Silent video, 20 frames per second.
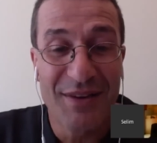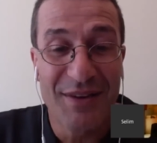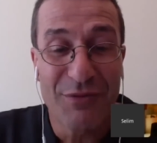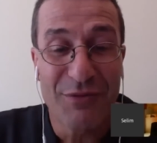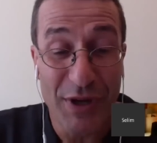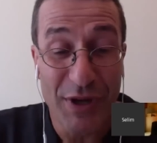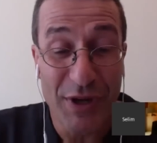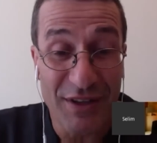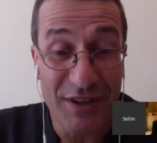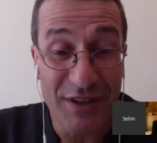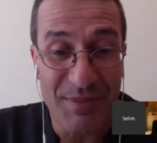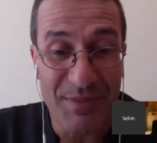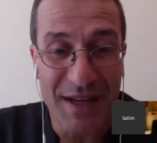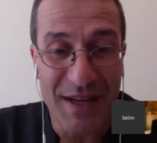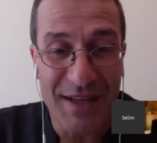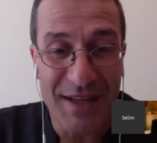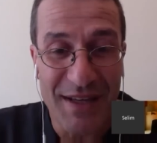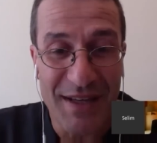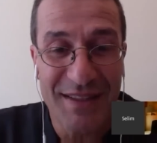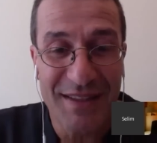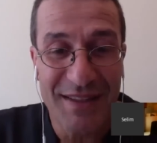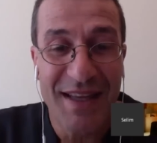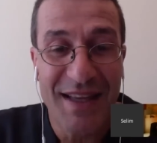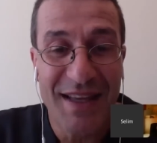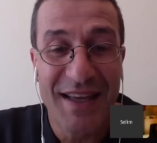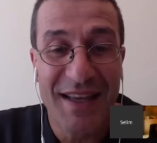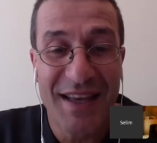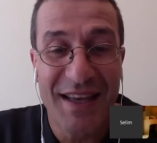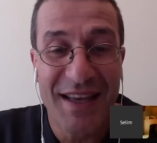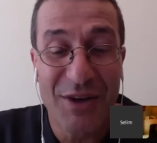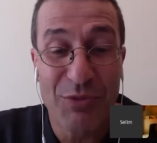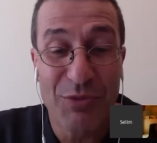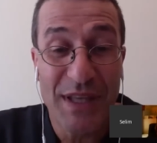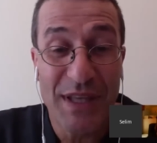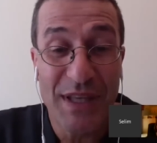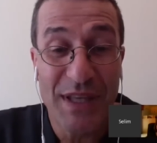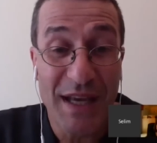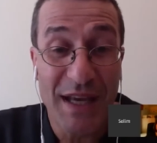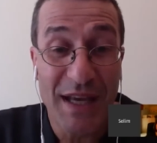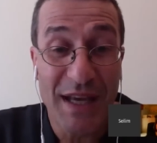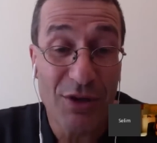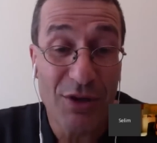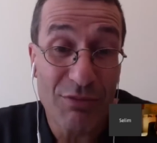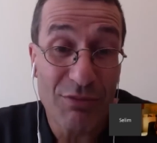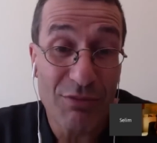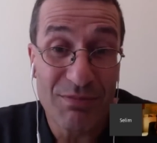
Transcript: friend of mine, and we had a